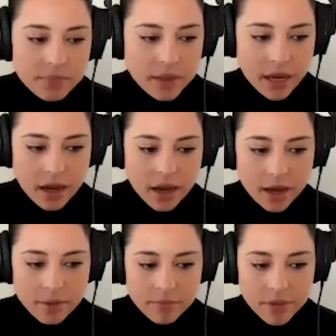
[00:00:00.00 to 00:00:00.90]

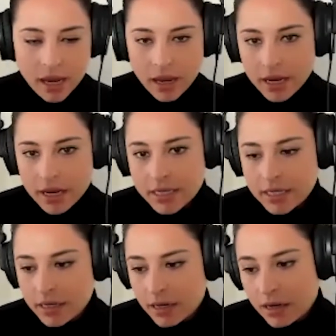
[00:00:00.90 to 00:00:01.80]
um,
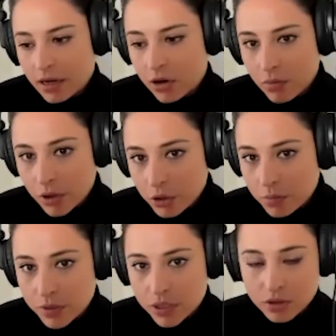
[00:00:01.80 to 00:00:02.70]
hate uh,
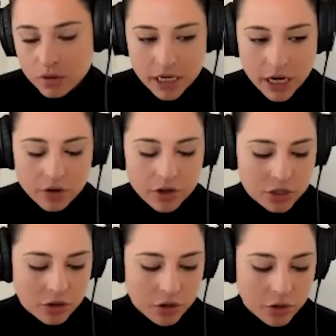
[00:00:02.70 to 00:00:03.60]
groups or
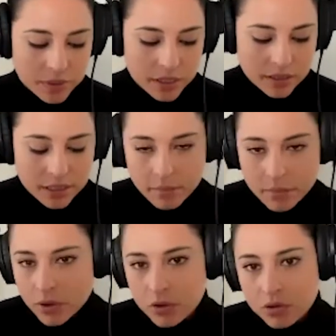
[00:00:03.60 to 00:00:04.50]
terrorist groups,
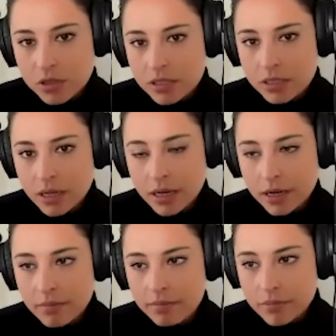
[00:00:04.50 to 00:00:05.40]
symbols,
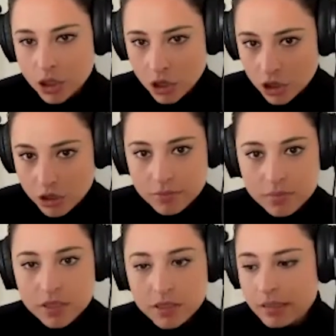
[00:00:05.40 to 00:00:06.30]
um,
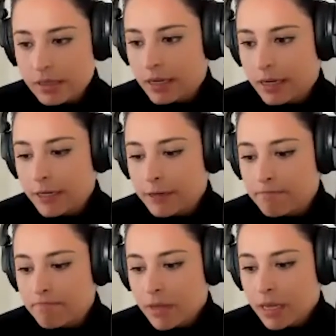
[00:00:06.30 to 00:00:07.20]
terms
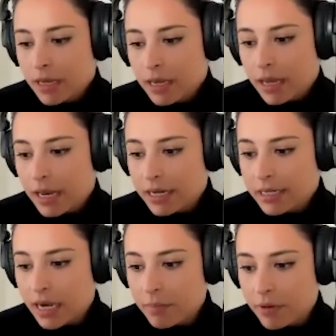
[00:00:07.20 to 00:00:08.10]
um, any
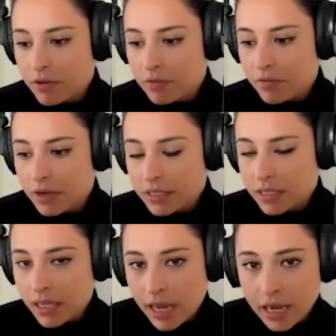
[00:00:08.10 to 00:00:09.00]
type of uh,
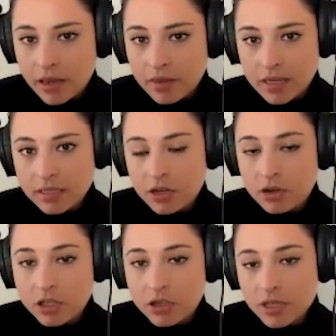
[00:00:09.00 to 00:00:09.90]
slang, things that are
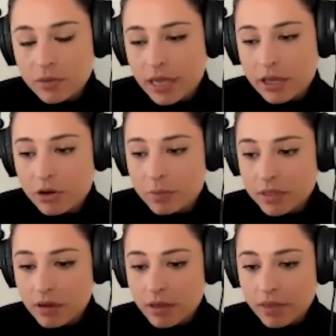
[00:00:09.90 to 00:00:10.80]
associated with hate
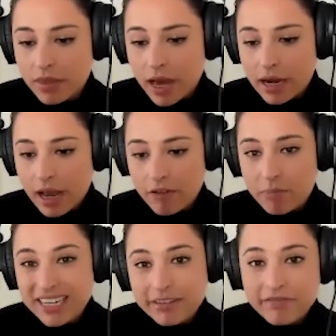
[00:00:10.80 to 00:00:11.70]
groups that have
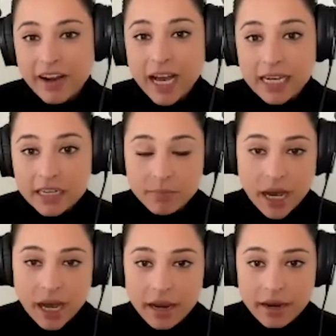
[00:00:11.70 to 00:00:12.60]
been defined
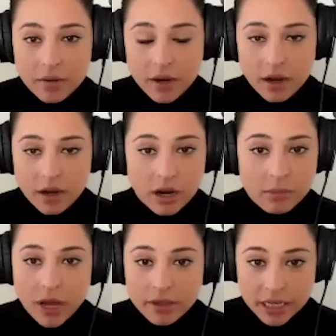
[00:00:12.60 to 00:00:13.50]
by uh,
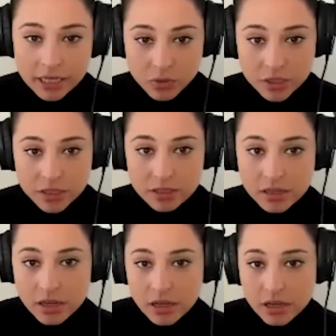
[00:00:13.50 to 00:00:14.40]
credible outside sources.
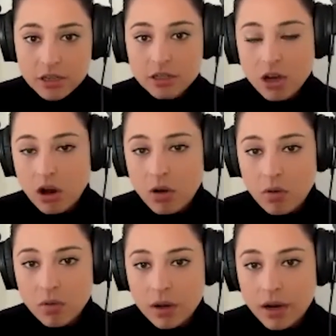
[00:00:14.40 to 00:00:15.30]

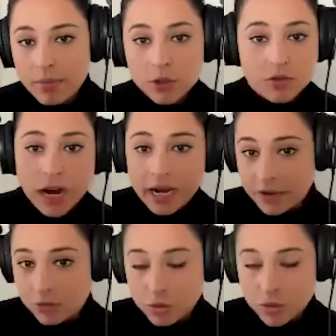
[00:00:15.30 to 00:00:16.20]
So um, there's a
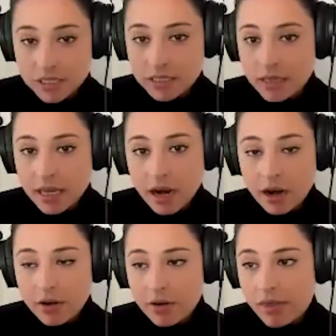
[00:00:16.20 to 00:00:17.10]
variety of sources in
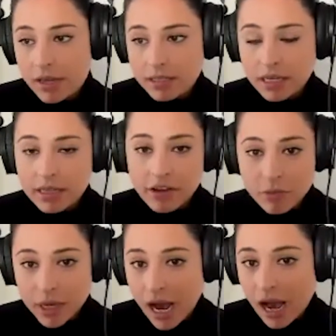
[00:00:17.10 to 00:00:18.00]
there, things like the
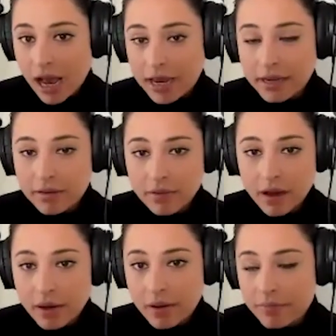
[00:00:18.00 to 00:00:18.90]
FBI,
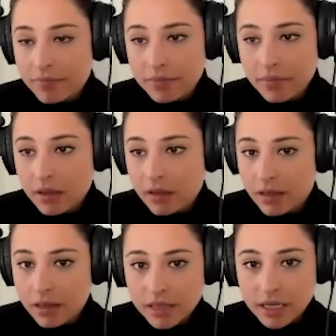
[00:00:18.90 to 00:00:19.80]
um,
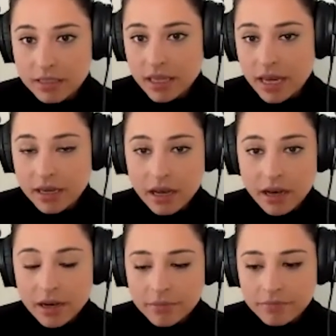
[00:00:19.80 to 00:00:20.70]
things like
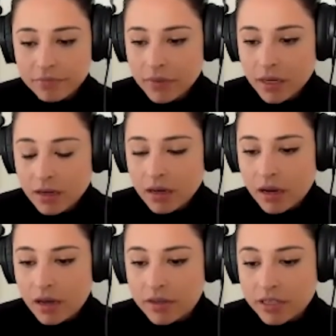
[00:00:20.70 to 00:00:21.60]
um,
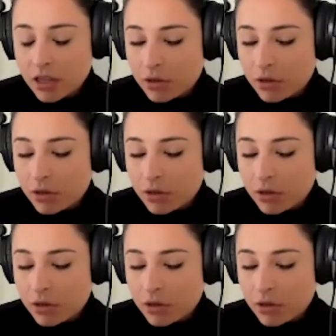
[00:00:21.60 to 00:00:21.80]
uh, the Southern